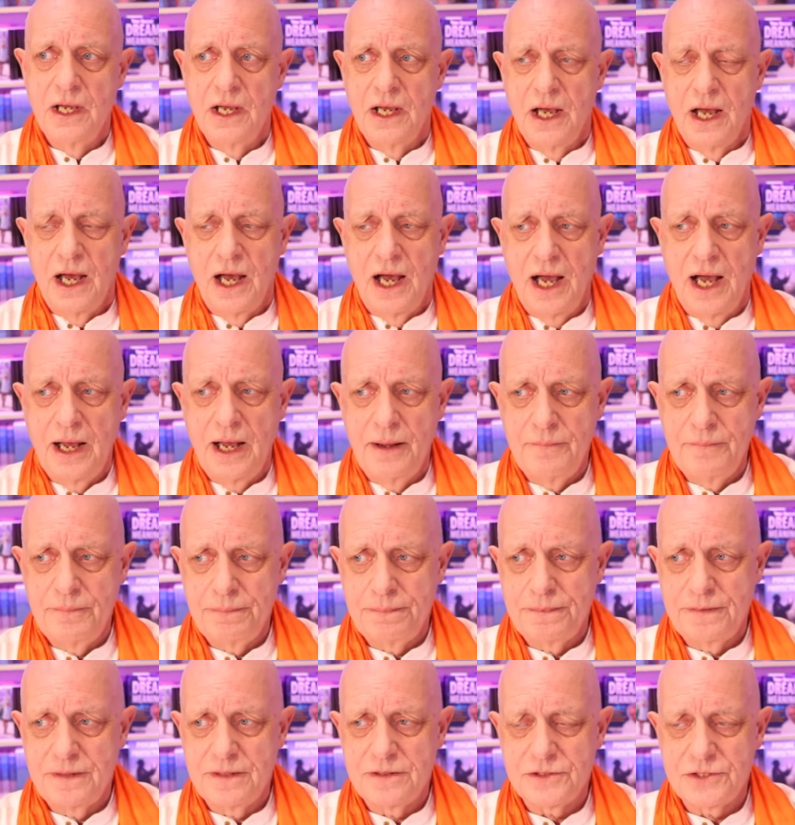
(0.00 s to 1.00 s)
um,
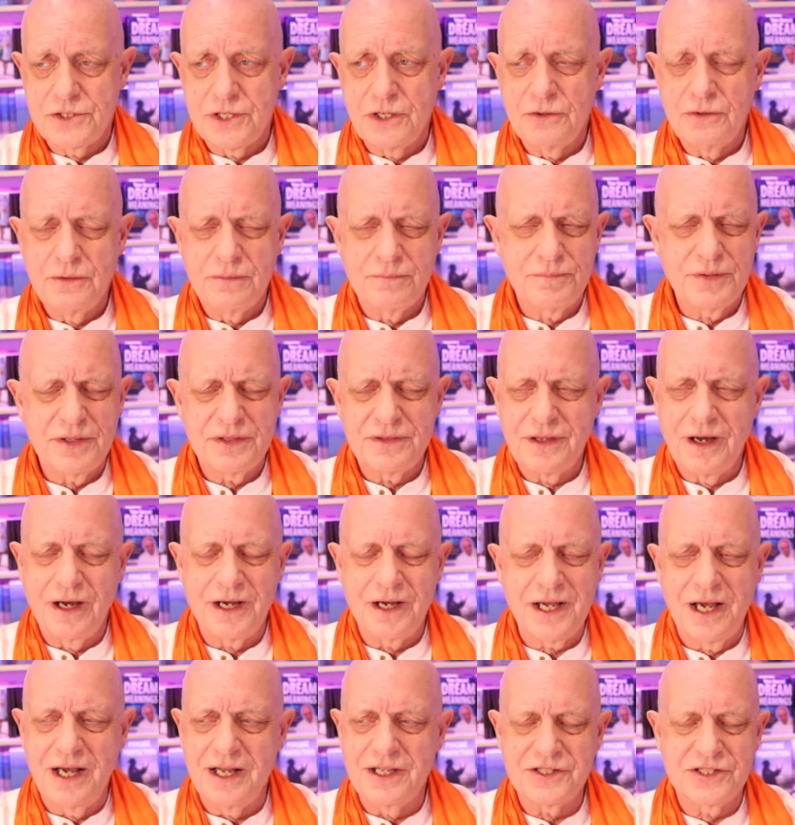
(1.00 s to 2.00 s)
so, but I
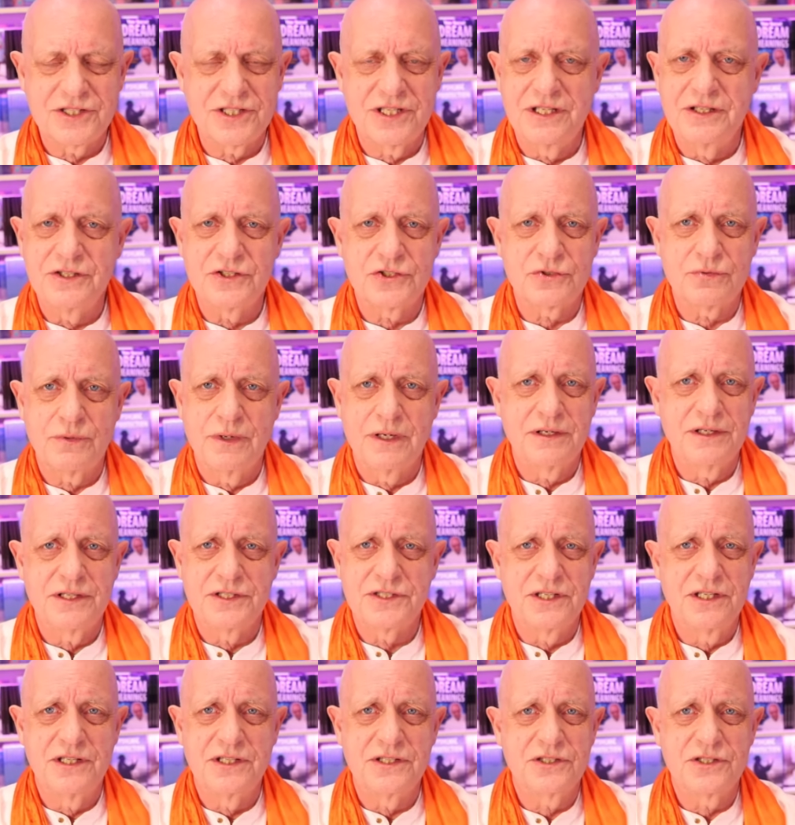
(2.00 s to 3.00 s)
can't see Israel
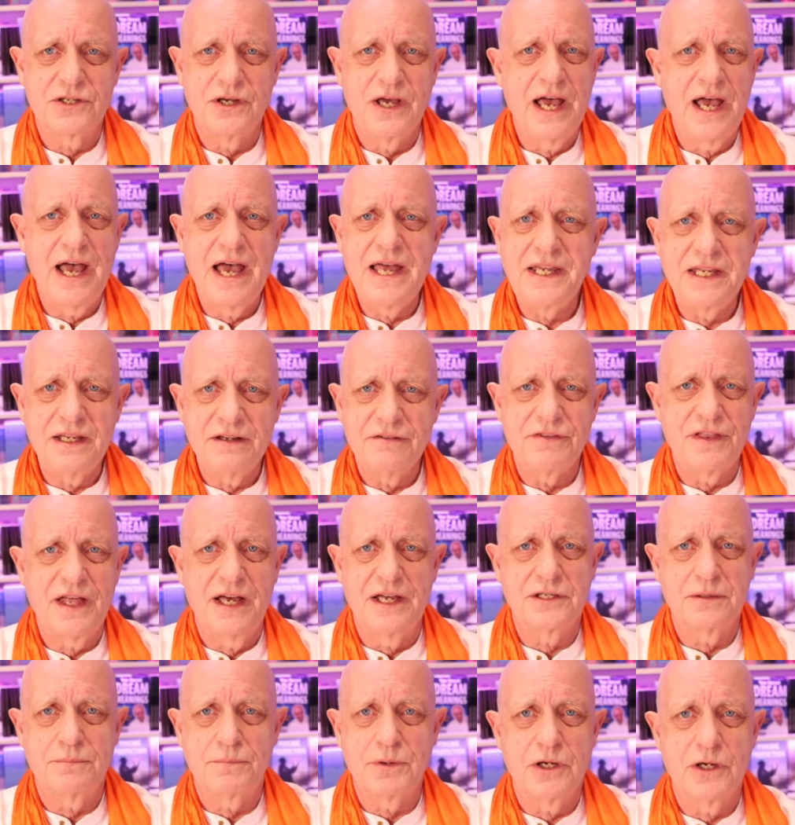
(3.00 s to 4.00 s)
listening to any of that
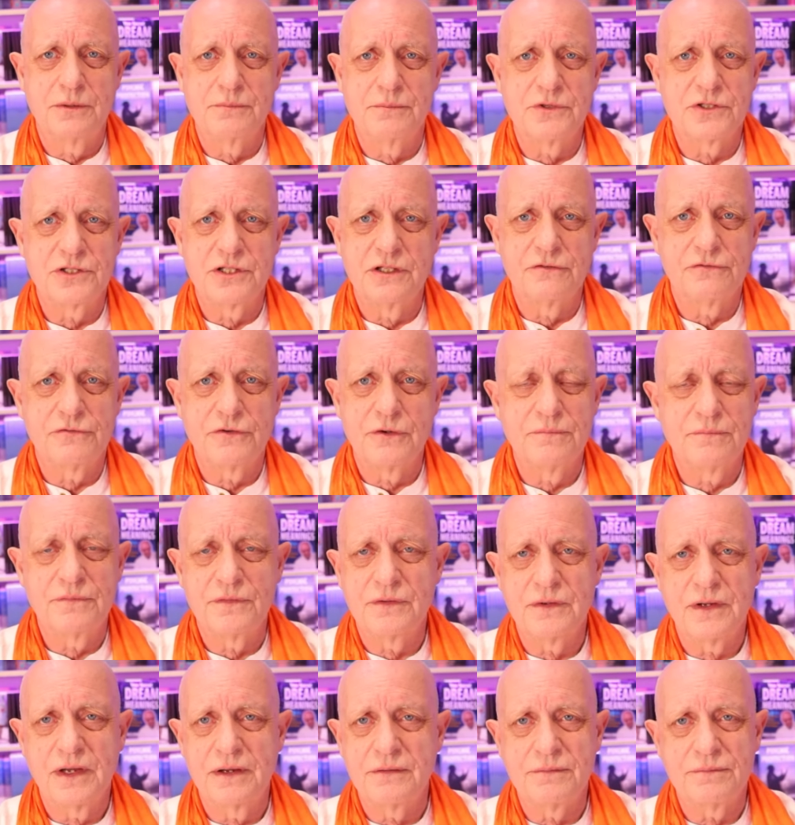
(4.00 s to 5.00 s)
diplomacy from
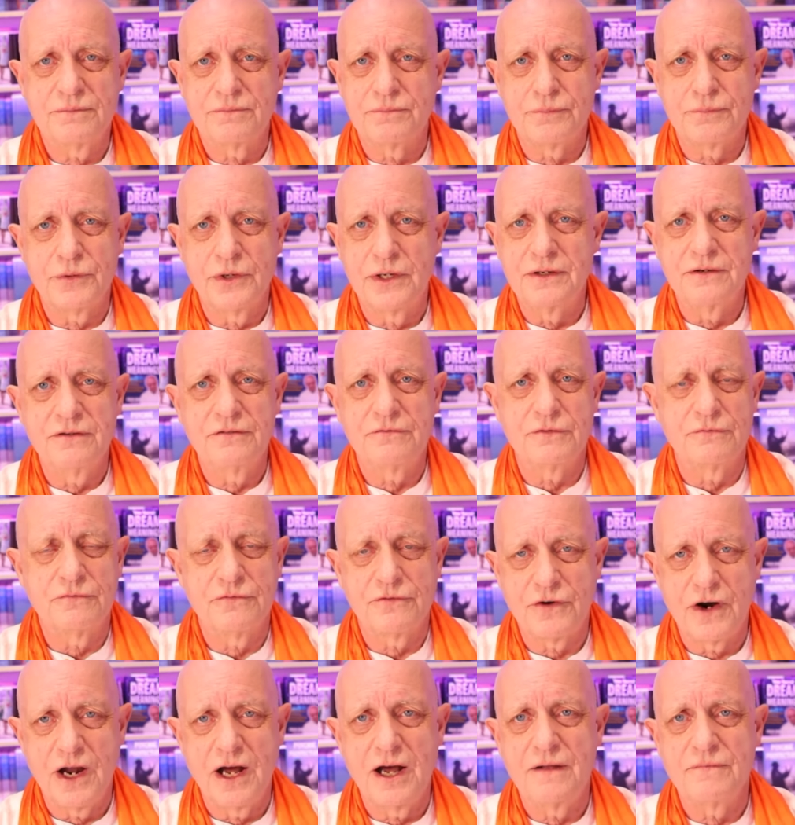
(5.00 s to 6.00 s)
eh, Britain, from
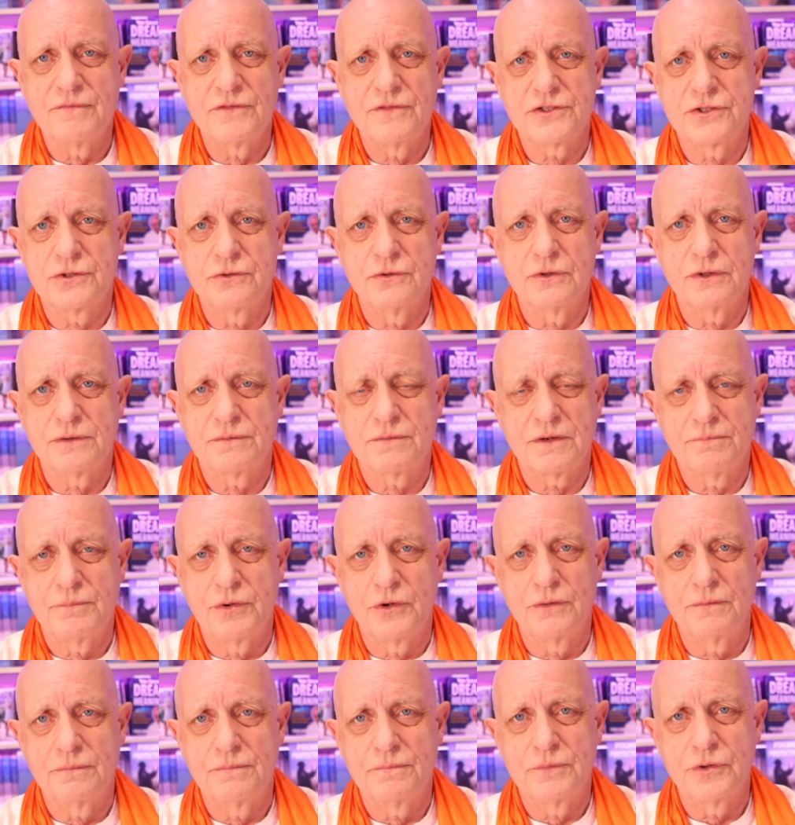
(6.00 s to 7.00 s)
France, who are pu
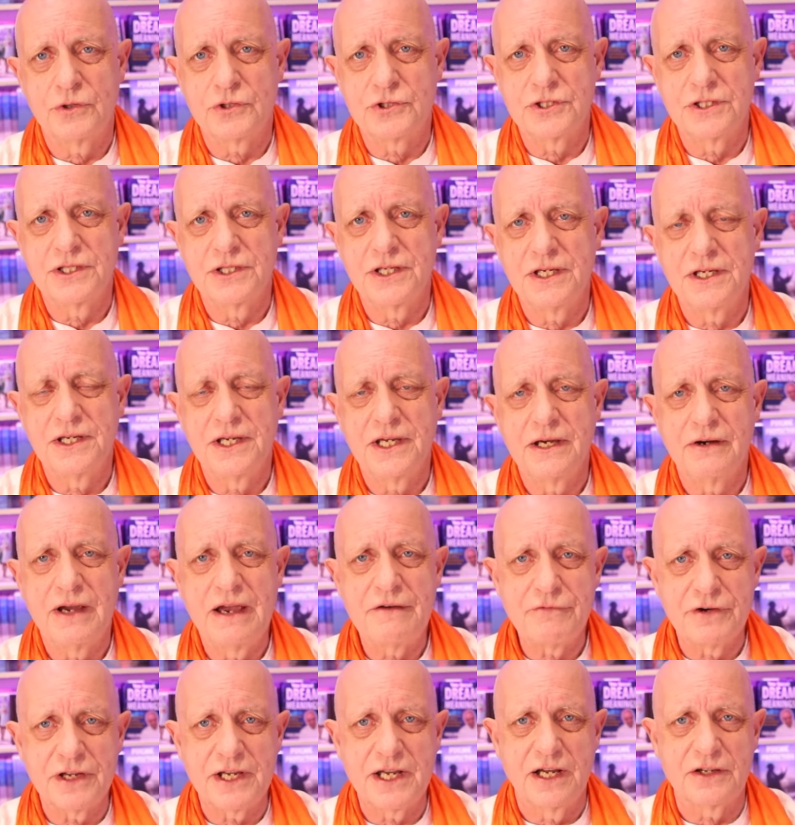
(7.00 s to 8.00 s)
pushing in here.
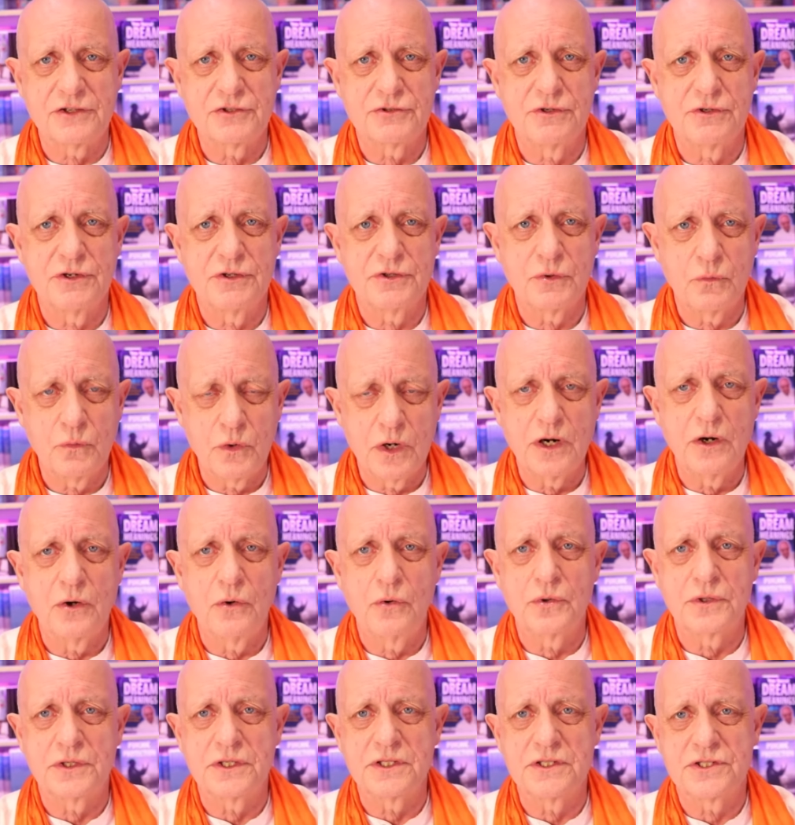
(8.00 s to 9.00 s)
Every country of the
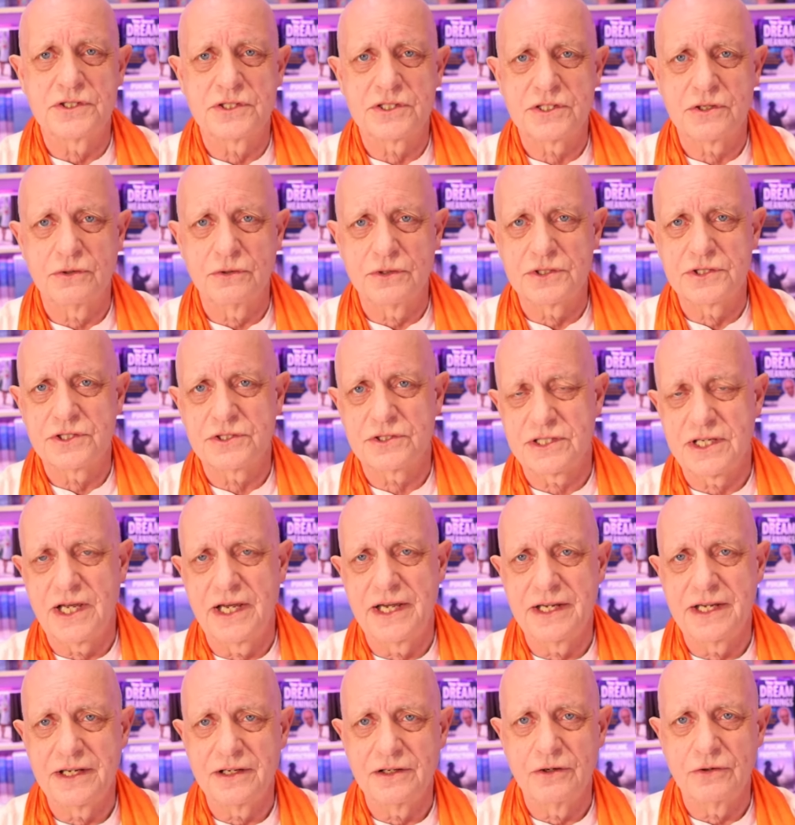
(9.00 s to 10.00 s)
world is sort of
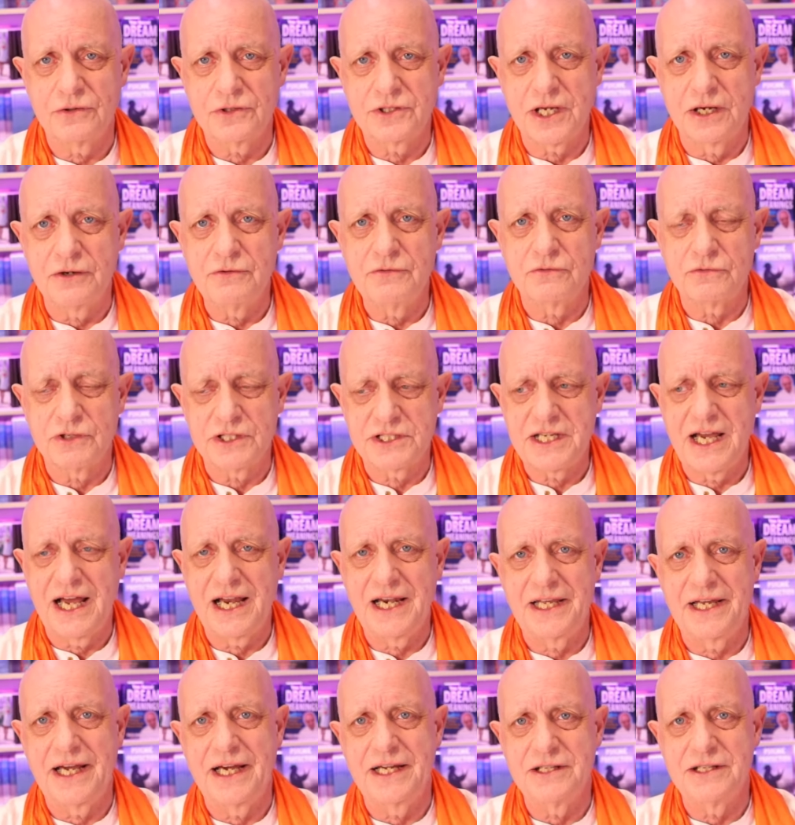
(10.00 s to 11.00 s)
saying, look, don't
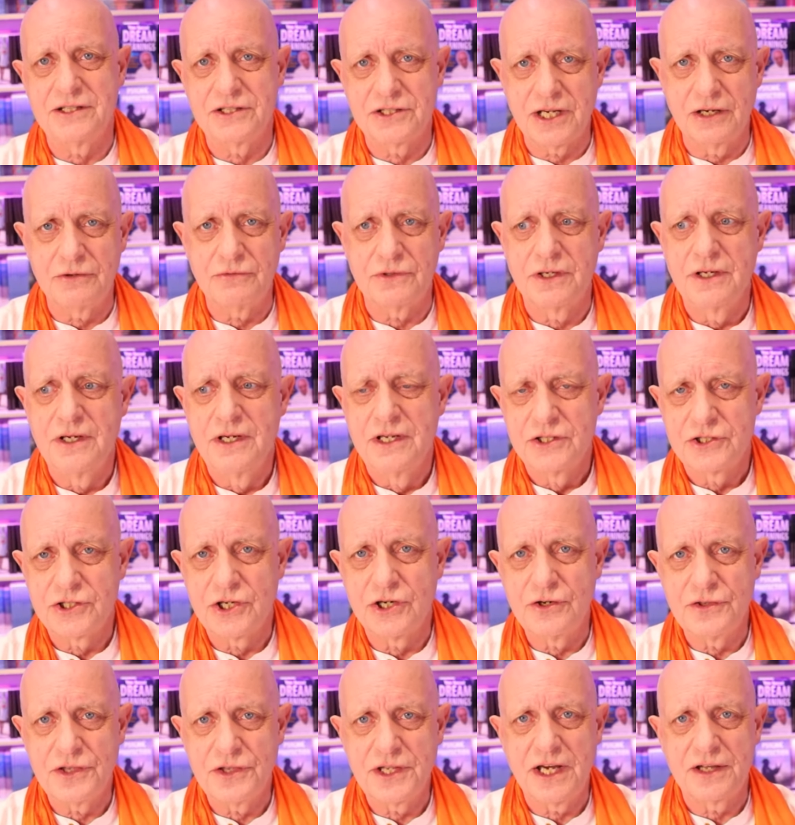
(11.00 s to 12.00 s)
retaliate, don't
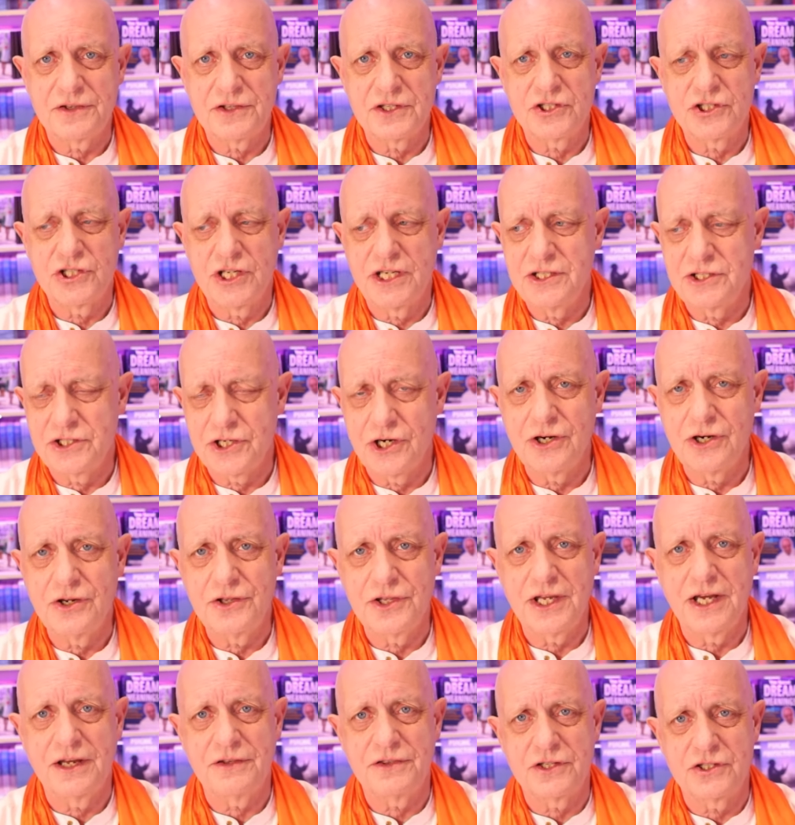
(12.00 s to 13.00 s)
turn the other cheek, turn
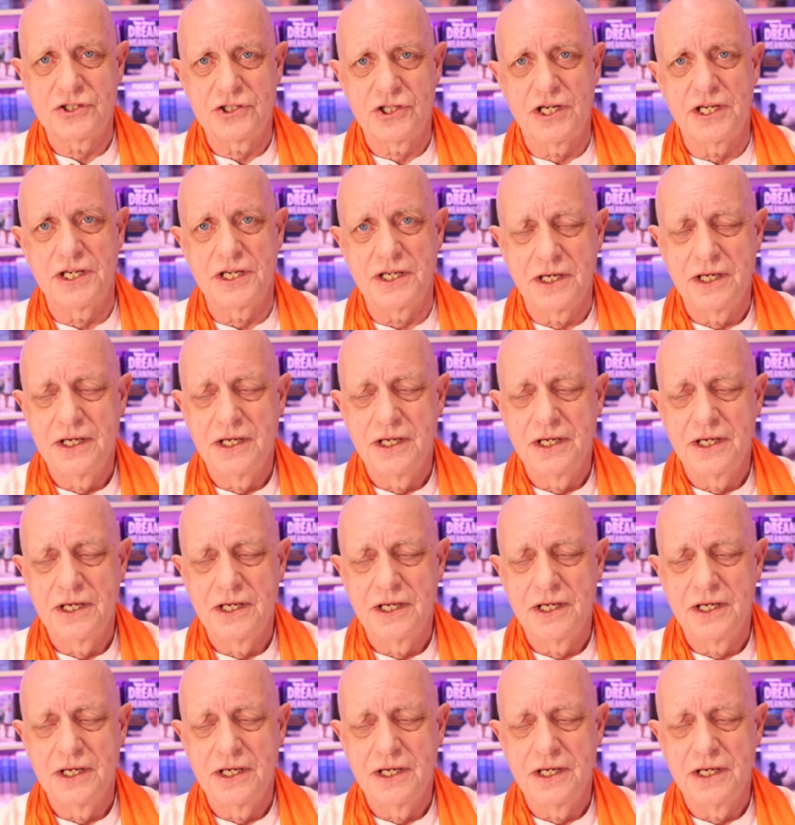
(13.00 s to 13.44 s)
the other cheek.